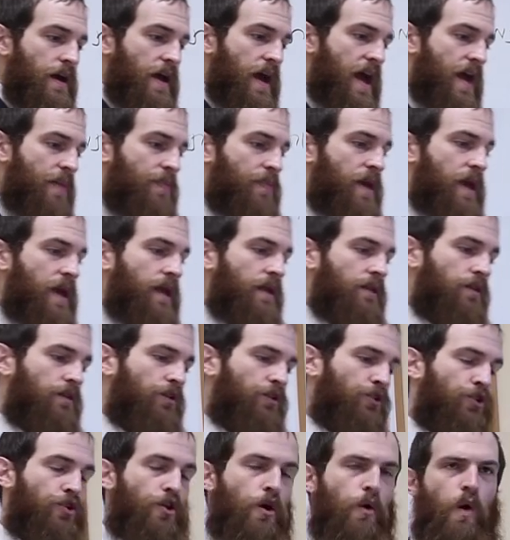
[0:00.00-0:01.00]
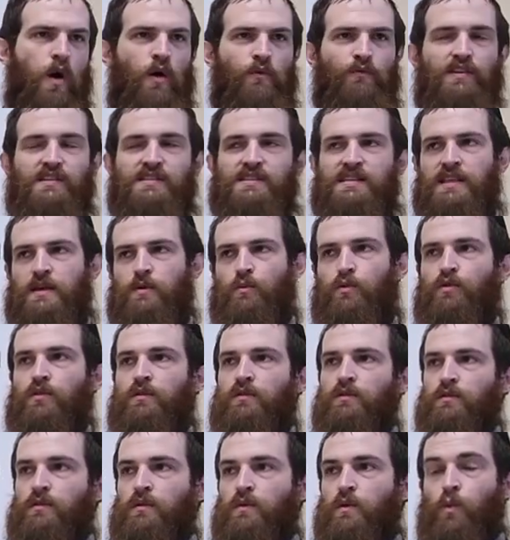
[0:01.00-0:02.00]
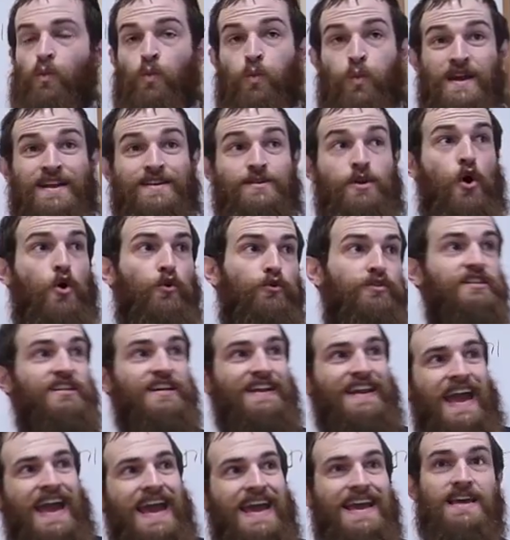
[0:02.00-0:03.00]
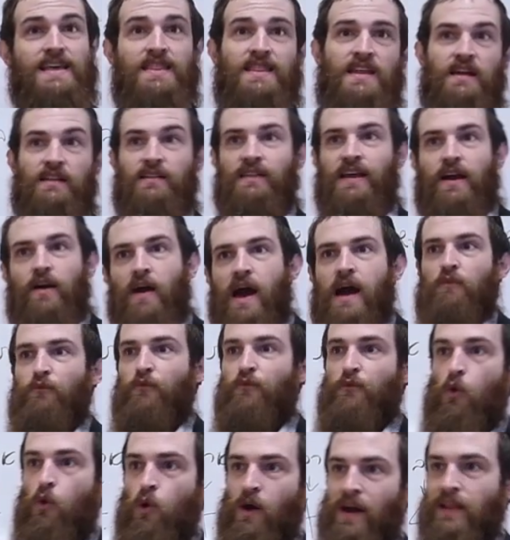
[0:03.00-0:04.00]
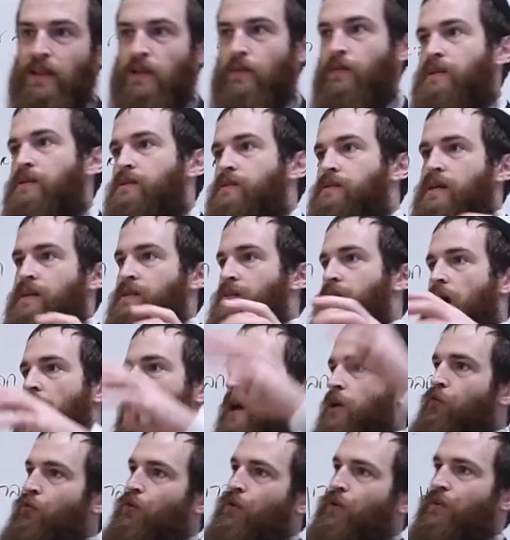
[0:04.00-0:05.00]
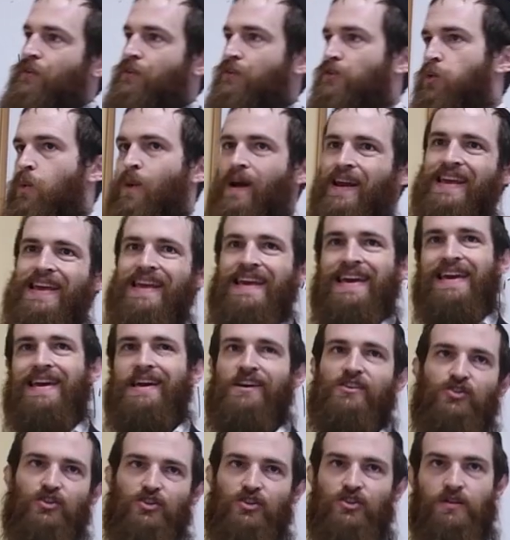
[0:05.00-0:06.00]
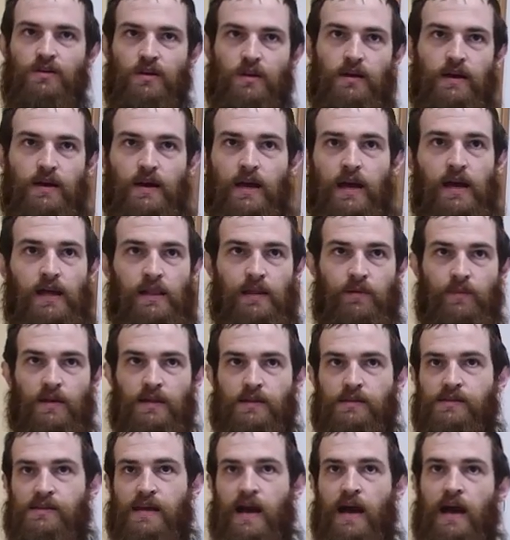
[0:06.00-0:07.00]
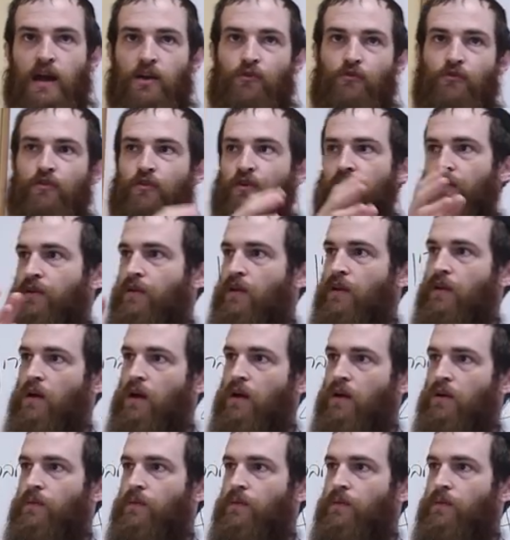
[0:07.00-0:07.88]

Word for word: And then, you know, obviously we'll, we know today that there aren't four elements. There's one hundred twenty-ish elements, one hundred...